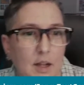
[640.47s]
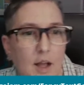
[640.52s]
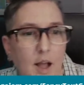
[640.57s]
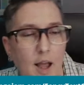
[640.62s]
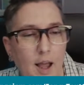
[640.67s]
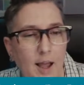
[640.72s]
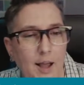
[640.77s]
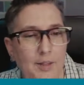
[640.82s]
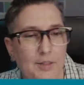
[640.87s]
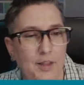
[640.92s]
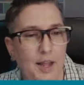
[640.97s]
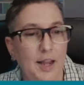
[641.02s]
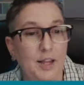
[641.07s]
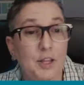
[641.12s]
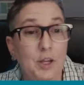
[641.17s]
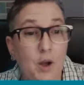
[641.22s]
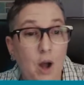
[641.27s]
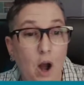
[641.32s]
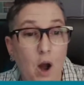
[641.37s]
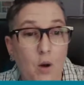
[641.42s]
And thank
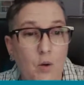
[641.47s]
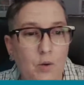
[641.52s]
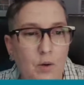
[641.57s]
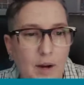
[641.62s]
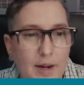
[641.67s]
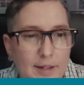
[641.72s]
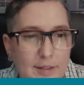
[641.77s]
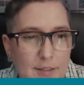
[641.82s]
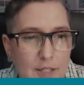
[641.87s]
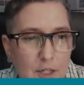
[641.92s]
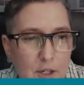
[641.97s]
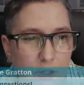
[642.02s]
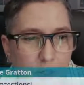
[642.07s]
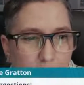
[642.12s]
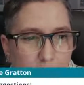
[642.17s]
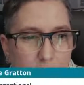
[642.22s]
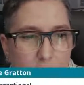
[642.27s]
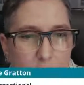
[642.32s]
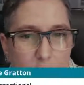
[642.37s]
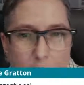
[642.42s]
you. Oh, great,
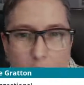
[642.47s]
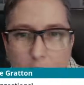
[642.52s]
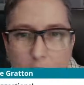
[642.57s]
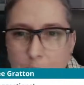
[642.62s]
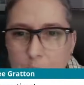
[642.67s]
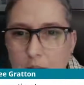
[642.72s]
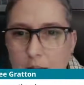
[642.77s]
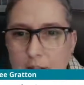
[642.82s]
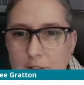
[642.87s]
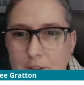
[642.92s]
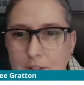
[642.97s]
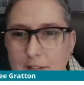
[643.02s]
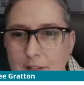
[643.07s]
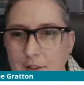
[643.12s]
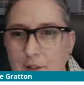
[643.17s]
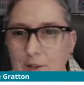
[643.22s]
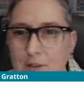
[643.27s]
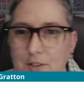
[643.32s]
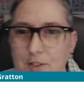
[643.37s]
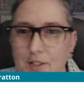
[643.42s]
Taralee. I'm glad you like
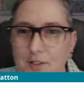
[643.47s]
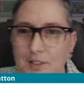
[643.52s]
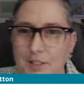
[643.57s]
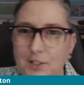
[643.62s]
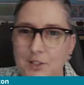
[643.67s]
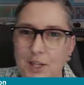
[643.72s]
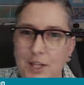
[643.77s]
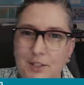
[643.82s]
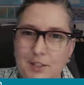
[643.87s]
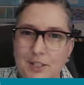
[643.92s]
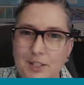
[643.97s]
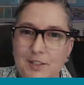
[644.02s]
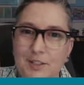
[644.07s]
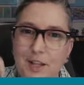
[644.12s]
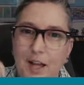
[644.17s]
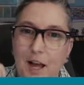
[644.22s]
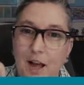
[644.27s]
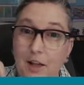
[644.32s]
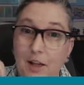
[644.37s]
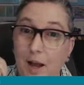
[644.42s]
those suggestions.
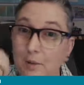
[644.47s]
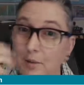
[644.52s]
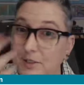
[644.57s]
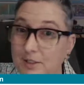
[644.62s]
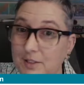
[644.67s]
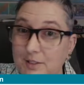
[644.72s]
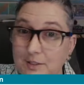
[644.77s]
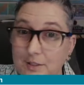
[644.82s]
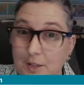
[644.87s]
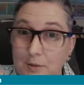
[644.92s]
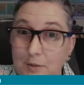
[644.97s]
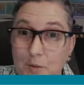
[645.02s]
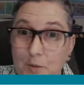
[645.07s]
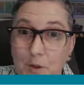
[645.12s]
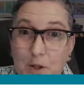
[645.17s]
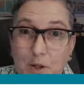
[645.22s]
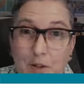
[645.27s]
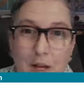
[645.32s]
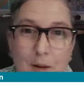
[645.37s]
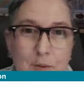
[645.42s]
That
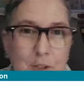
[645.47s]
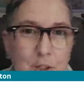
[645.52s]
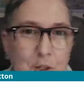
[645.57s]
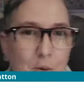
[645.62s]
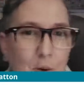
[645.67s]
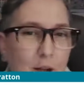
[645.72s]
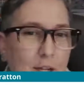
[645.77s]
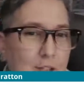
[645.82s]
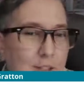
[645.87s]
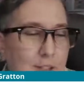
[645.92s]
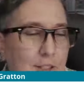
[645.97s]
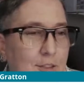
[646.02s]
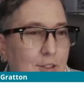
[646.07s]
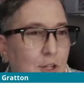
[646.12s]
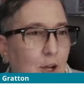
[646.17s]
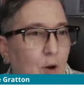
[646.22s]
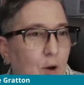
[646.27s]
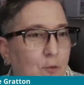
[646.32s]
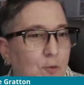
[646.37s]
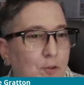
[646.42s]
was your question.
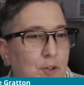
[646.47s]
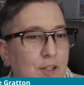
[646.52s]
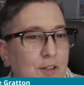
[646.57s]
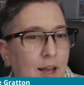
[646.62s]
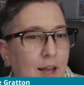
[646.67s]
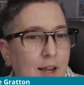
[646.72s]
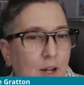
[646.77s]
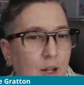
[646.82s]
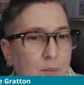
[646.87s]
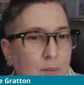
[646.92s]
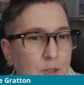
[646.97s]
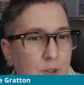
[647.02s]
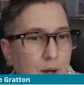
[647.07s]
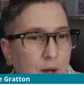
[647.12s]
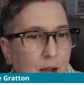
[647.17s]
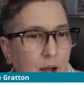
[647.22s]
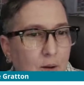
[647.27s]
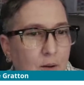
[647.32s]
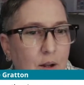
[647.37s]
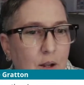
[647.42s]
So hopefully that helps you
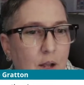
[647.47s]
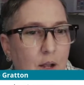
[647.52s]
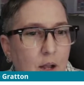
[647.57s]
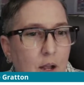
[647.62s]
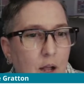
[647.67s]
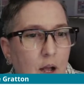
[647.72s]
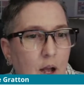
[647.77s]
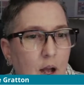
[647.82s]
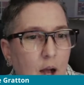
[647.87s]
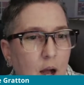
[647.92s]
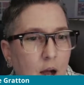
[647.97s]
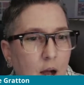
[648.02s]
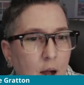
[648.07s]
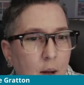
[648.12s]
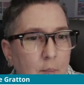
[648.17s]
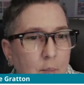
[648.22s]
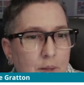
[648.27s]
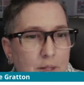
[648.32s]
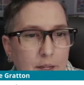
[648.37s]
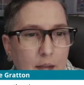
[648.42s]
out.
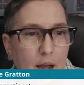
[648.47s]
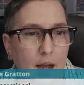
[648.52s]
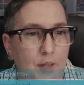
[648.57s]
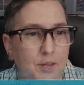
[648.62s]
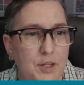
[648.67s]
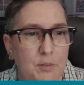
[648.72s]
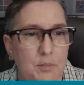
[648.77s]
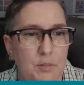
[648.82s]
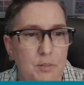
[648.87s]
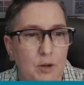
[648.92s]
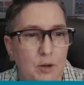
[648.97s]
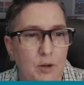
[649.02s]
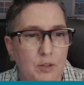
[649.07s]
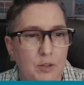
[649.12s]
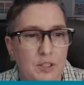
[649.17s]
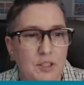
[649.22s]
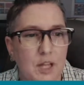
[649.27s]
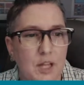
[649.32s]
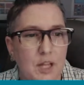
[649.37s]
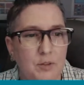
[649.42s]
Yeah, the emojis
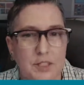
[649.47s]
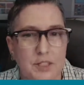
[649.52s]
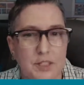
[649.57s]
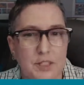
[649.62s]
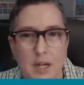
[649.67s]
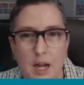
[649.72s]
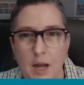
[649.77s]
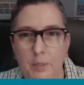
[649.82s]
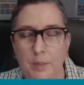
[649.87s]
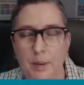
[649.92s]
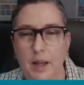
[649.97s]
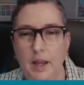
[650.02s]
levels it up.